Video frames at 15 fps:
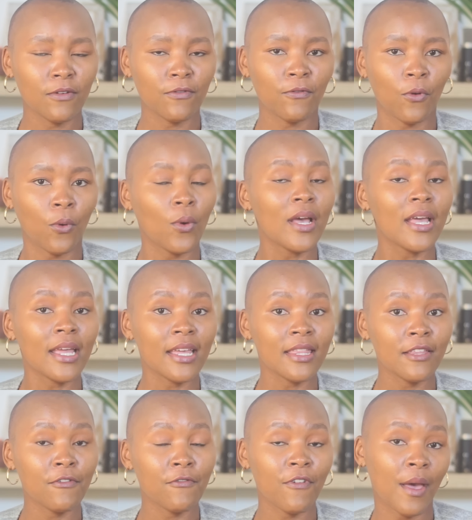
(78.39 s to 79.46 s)
for in
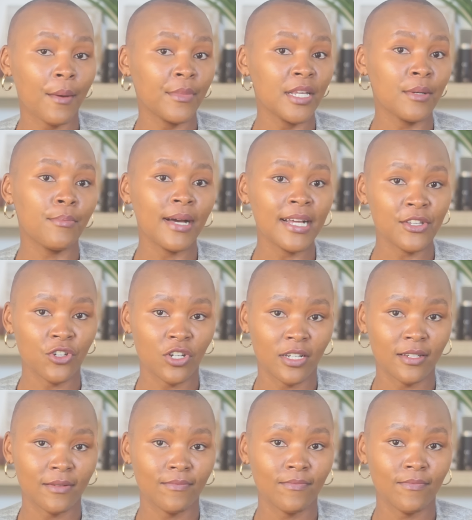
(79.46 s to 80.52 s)
the family budget.